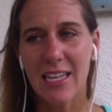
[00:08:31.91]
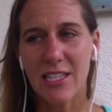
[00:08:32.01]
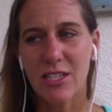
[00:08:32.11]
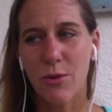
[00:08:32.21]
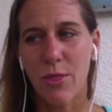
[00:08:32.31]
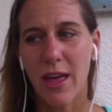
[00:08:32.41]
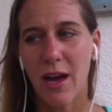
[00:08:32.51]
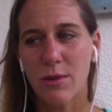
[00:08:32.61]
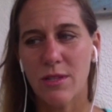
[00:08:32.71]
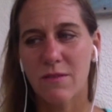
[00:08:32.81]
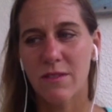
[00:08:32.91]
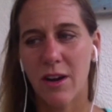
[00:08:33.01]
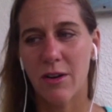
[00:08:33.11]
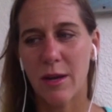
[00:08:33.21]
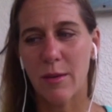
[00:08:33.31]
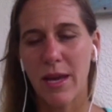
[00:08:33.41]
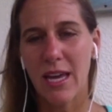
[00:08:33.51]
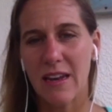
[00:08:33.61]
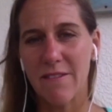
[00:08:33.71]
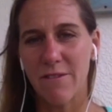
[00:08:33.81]
so that was very
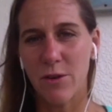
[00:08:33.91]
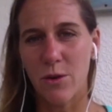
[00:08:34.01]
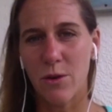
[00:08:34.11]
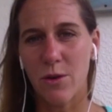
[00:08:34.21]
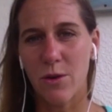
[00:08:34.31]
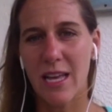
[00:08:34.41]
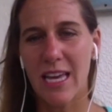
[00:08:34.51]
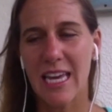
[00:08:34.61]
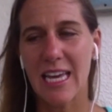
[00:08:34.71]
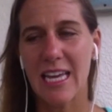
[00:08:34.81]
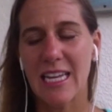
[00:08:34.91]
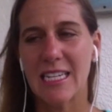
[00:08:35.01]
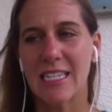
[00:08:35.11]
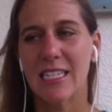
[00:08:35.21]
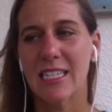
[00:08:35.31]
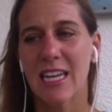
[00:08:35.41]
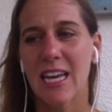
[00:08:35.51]
painful and